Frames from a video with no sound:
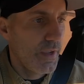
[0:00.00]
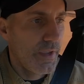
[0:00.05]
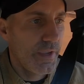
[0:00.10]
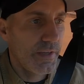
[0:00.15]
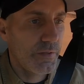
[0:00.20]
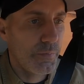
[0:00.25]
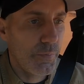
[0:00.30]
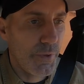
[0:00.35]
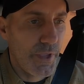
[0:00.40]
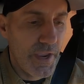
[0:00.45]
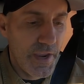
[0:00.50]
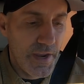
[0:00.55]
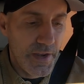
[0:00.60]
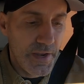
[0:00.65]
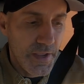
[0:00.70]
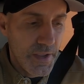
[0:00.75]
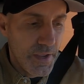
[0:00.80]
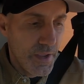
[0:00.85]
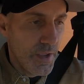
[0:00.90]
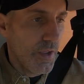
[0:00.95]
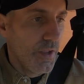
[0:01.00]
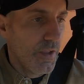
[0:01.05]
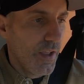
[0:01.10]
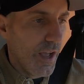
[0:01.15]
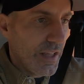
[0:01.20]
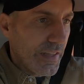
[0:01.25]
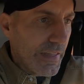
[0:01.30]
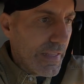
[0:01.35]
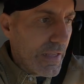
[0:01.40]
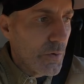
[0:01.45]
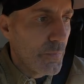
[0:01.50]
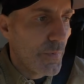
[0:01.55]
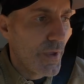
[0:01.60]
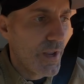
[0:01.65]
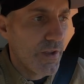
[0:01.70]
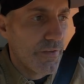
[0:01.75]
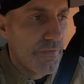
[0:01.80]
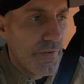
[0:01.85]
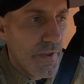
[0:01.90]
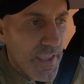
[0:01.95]
explain a little
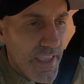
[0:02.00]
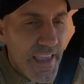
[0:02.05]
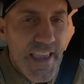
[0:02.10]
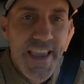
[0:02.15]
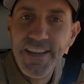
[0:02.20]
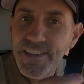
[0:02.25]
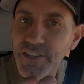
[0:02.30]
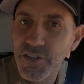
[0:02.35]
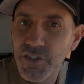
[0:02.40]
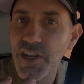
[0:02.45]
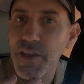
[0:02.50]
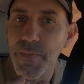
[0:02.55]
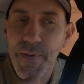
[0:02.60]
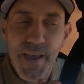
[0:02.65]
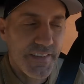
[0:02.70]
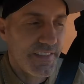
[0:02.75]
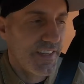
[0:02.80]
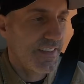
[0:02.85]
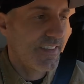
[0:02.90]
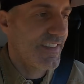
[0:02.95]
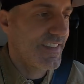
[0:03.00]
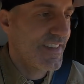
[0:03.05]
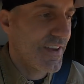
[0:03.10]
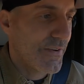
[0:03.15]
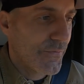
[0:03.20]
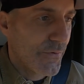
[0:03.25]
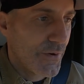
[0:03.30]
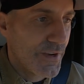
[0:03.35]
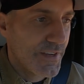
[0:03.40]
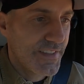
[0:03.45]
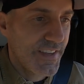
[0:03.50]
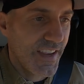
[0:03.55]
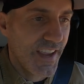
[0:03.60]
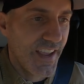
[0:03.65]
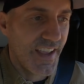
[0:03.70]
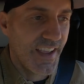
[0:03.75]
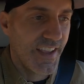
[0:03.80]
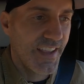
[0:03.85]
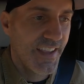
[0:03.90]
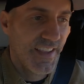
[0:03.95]
bit of, each Jeep has its different
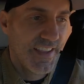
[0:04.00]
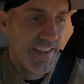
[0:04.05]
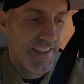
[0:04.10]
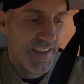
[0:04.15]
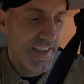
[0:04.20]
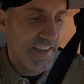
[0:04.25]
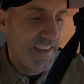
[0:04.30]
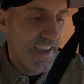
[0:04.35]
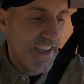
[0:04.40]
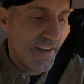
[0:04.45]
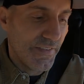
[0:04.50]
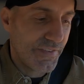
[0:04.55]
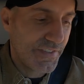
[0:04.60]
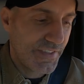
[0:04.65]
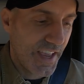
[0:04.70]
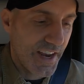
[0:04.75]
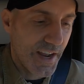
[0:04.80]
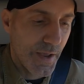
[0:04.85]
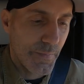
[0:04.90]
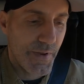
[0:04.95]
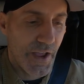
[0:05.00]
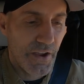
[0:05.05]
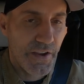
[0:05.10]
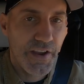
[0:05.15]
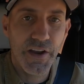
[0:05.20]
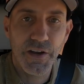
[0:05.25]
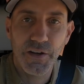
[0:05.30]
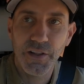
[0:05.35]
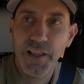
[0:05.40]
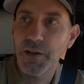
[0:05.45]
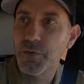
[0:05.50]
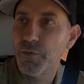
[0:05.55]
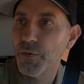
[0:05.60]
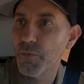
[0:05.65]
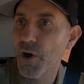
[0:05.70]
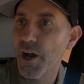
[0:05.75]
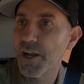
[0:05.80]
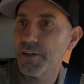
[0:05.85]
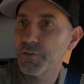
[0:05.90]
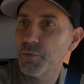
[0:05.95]
kind of setup. Now here, like,
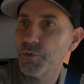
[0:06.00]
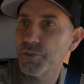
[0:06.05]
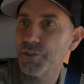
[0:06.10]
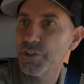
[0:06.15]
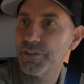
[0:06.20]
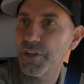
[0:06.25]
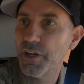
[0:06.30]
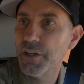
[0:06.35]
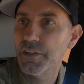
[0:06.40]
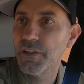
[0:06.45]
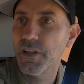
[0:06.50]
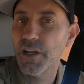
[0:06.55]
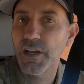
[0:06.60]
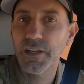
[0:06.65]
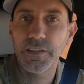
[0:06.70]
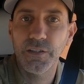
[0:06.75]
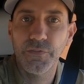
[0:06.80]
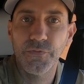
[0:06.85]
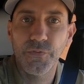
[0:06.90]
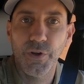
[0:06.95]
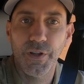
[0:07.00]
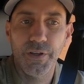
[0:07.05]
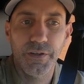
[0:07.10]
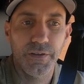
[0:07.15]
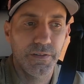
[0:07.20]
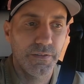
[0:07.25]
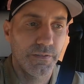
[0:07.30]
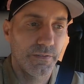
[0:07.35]
well, watch, we'll just unlock the front